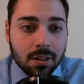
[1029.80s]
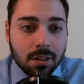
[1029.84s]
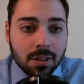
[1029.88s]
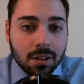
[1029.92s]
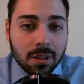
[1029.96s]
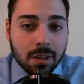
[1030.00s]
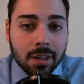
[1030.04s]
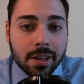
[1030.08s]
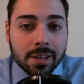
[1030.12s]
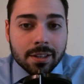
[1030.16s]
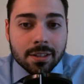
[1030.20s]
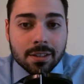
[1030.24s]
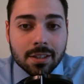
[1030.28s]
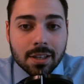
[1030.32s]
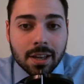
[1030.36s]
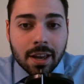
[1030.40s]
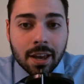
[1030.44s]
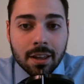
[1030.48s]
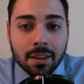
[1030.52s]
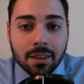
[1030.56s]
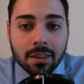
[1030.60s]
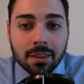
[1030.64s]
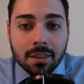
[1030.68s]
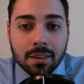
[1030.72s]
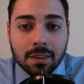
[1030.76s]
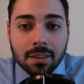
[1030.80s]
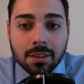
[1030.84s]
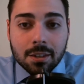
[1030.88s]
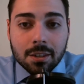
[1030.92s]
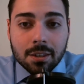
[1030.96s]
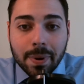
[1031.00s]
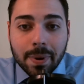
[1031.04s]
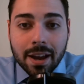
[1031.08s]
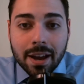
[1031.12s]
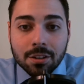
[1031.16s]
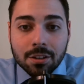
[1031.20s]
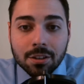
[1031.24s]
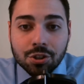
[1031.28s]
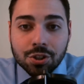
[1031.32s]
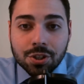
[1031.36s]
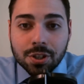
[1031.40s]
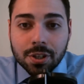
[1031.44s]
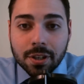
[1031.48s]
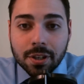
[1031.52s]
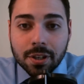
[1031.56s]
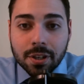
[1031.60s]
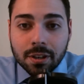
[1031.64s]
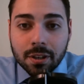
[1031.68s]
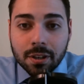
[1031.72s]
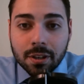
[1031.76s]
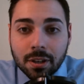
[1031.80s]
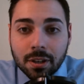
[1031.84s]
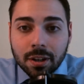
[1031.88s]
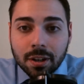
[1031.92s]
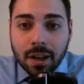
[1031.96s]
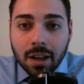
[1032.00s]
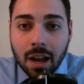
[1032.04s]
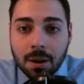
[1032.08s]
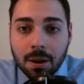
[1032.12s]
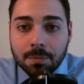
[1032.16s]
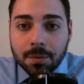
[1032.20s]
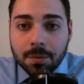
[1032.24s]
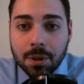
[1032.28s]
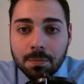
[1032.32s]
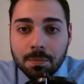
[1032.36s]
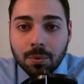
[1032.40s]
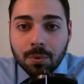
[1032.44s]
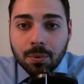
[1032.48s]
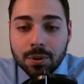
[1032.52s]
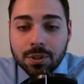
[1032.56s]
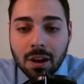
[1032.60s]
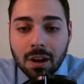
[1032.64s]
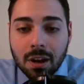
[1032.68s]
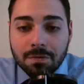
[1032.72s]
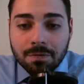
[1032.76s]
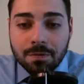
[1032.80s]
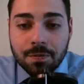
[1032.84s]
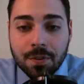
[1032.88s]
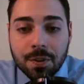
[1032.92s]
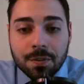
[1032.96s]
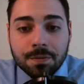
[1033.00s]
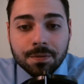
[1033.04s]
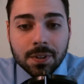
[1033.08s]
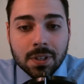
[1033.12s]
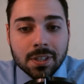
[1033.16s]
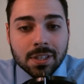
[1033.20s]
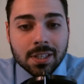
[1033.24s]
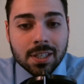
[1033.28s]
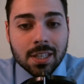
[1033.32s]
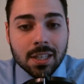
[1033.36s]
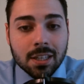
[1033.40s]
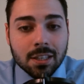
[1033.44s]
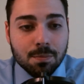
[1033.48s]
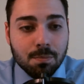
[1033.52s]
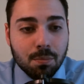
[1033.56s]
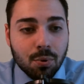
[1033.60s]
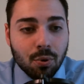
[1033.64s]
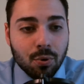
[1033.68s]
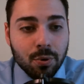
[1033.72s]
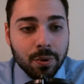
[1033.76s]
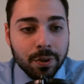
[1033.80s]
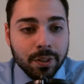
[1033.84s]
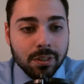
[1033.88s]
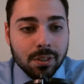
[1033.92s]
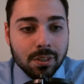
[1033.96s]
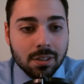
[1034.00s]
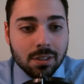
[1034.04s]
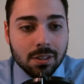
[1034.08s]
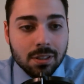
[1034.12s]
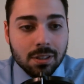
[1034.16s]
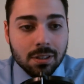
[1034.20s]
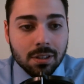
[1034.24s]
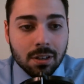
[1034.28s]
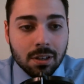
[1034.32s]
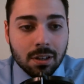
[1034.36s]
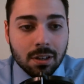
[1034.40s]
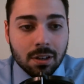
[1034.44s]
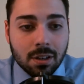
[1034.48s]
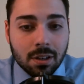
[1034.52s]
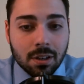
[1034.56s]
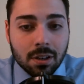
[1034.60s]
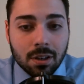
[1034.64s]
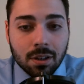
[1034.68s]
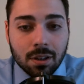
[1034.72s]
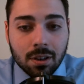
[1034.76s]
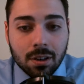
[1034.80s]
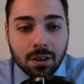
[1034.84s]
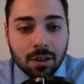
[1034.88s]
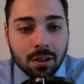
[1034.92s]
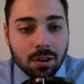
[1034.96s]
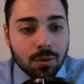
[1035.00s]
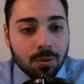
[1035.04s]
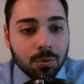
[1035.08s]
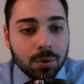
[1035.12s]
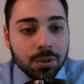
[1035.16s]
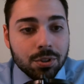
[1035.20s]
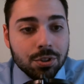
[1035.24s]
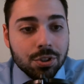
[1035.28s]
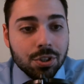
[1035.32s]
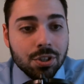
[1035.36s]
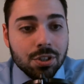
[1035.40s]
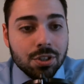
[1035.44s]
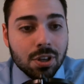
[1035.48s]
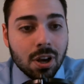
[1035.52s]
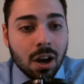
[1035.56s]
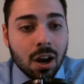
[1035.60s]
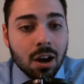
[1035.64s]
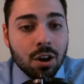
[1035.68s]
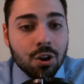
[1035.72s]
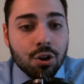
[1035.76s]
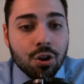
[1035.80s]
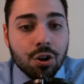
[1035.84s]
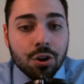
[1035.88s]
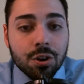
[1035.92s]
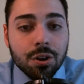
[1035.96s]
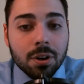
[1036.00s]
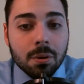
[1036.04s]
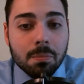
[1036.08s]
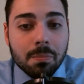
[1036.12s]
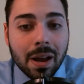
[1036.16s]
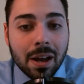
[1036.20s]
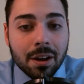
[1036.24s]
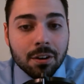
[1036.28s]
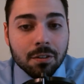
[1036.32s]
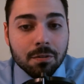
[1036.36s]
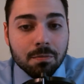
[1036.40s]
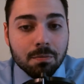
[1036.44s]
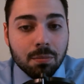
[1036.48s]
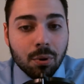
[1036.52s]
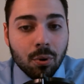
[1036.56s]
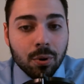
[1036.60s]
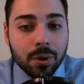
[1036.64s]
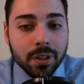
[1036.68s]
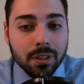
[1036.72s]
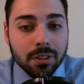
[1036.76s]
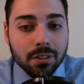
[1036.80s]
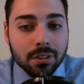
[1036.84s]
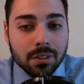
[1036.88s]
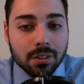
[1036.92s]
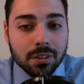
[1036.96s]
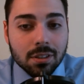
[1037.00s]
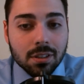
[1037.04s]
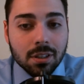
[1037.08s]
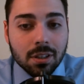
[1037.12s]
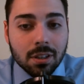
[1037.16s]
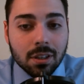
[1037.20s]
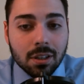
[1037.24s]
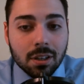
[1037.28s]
He is. And this past year, how many points? 56 points, which is a good amount of points.